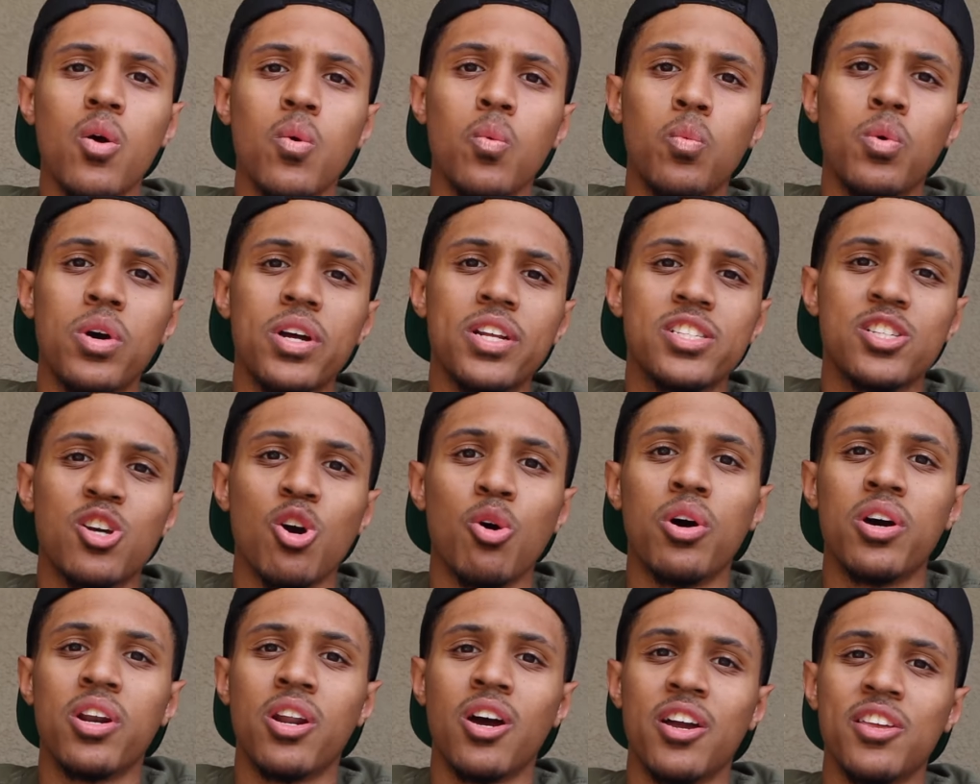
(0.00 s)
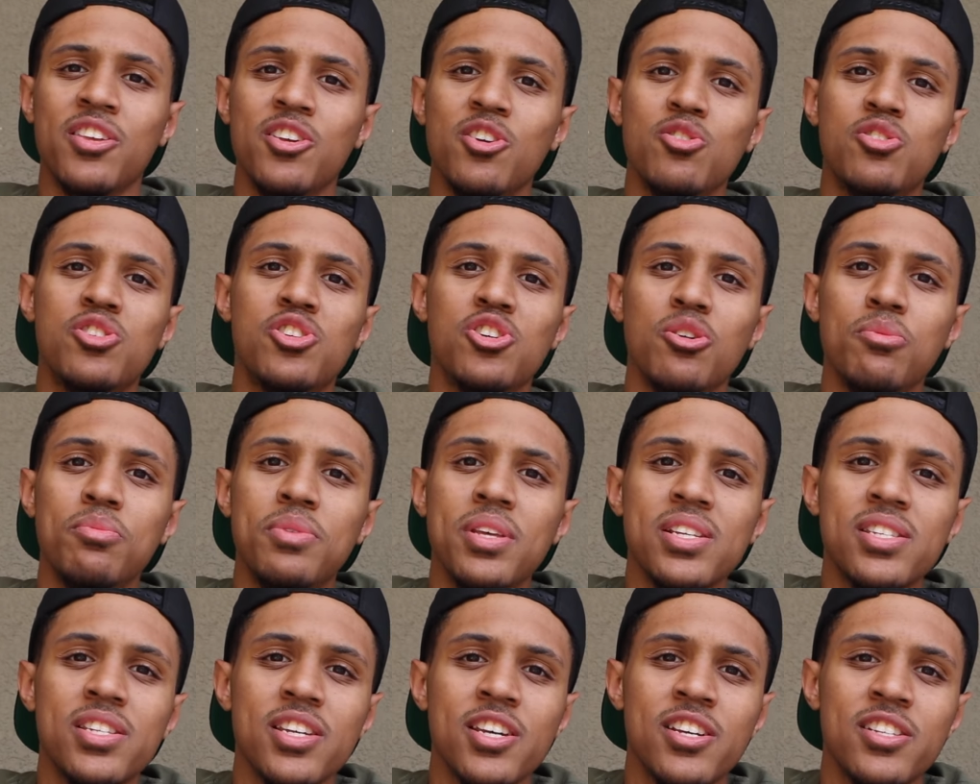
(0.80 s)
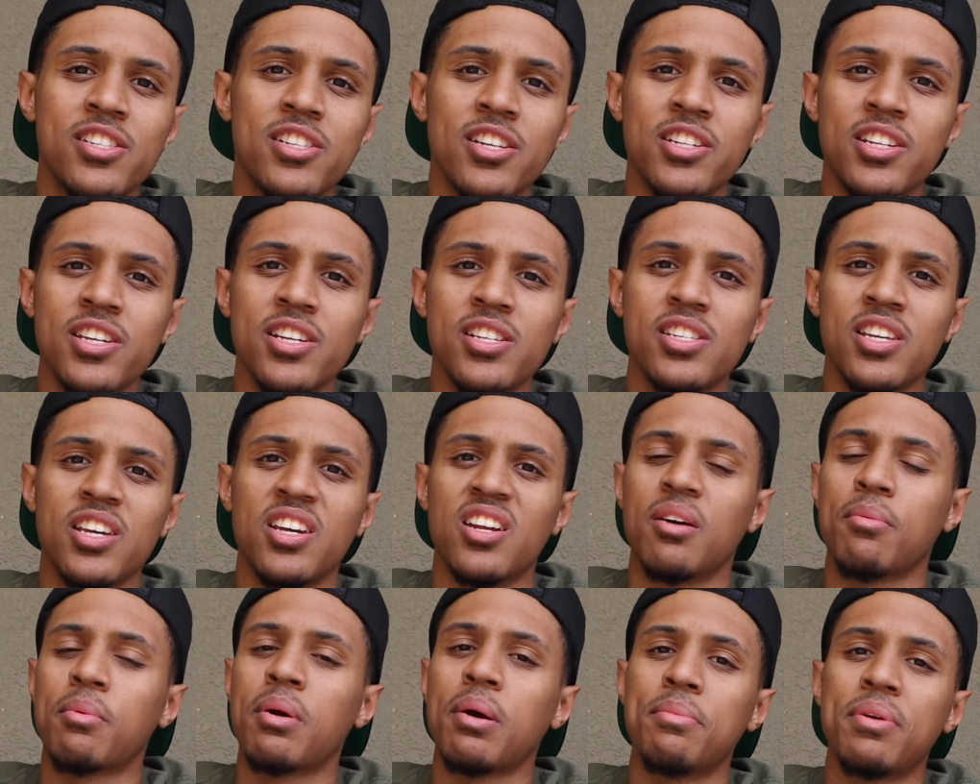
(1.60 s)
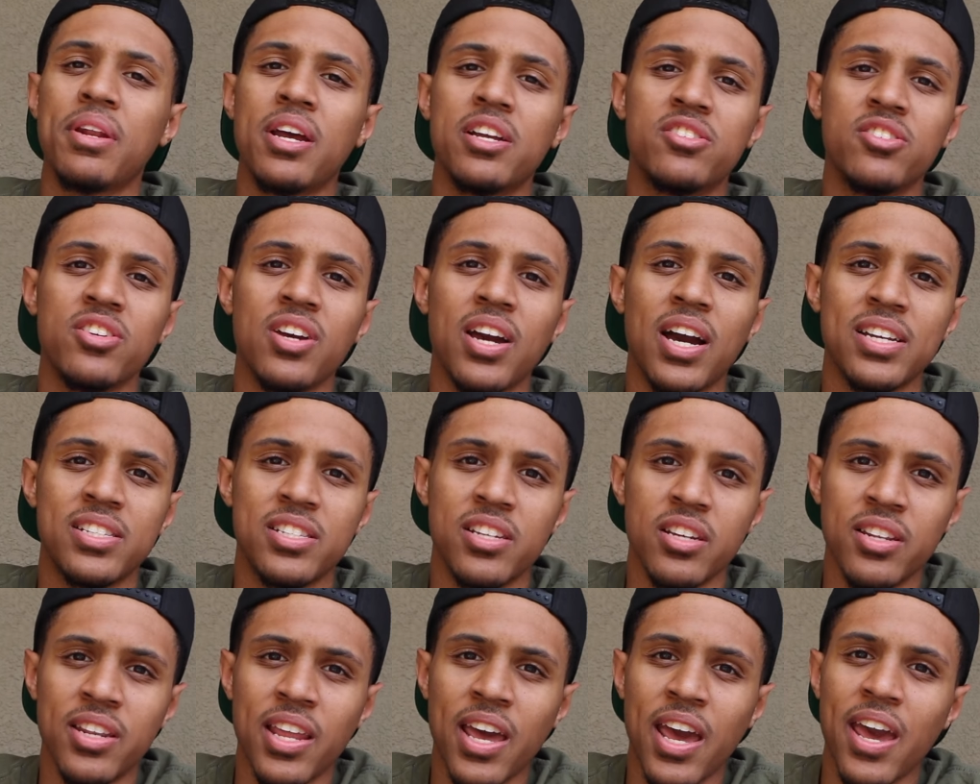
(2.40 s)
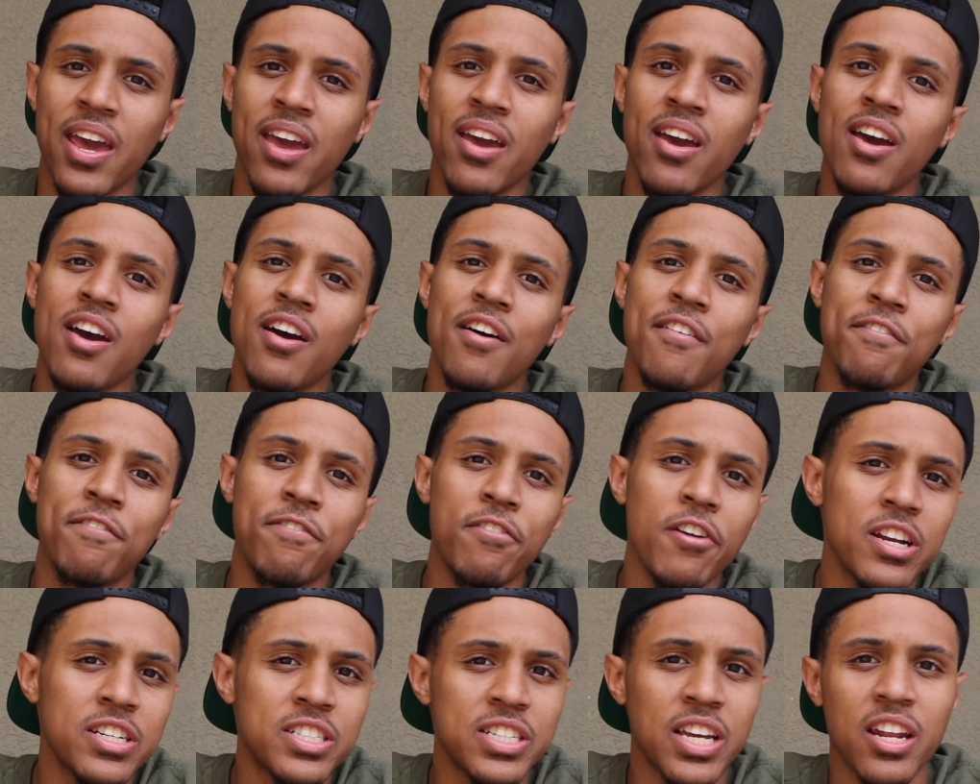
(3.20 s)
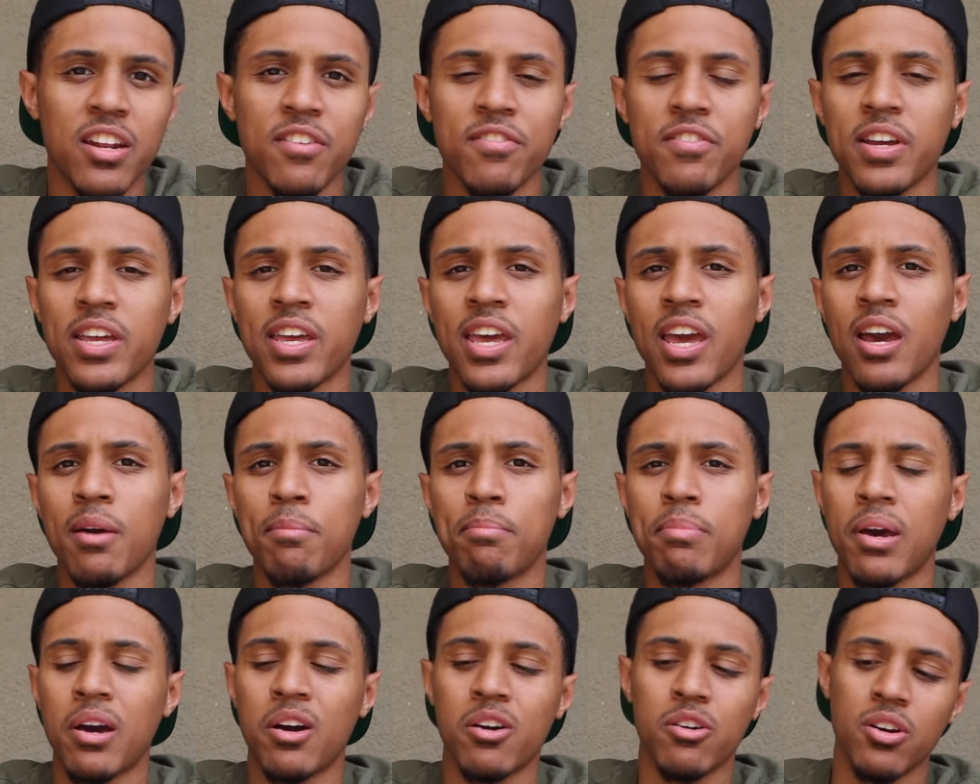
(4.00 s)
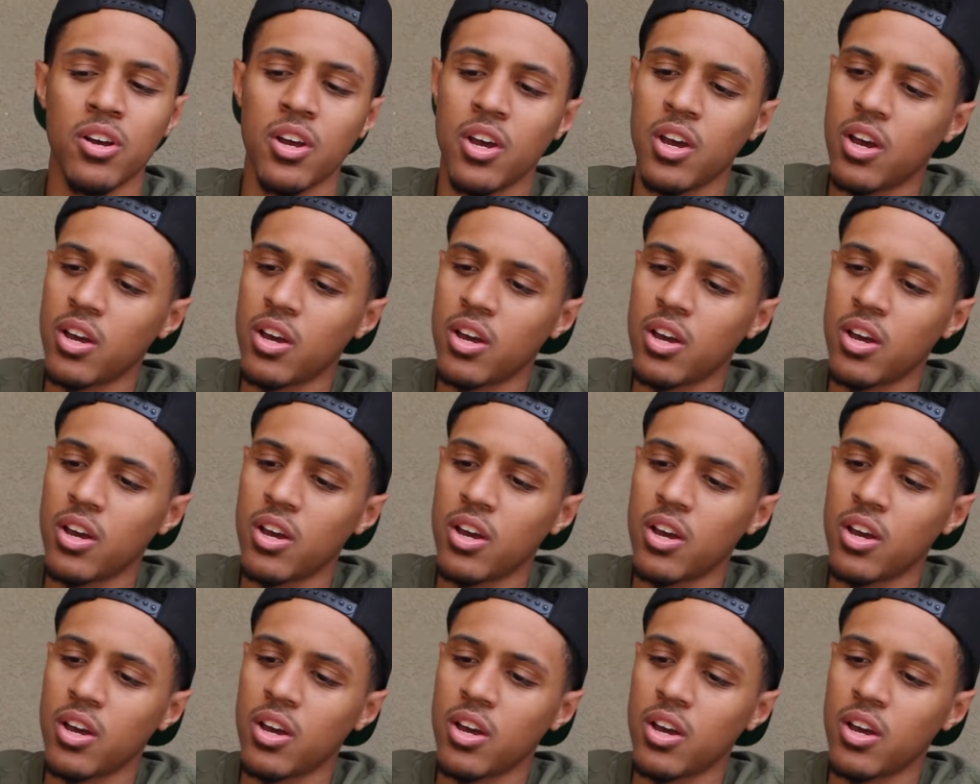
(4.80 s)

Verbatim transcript: What is going on, YouTube? This is LaDeezy, and I'm coming at you guys today fresh out of a camp out.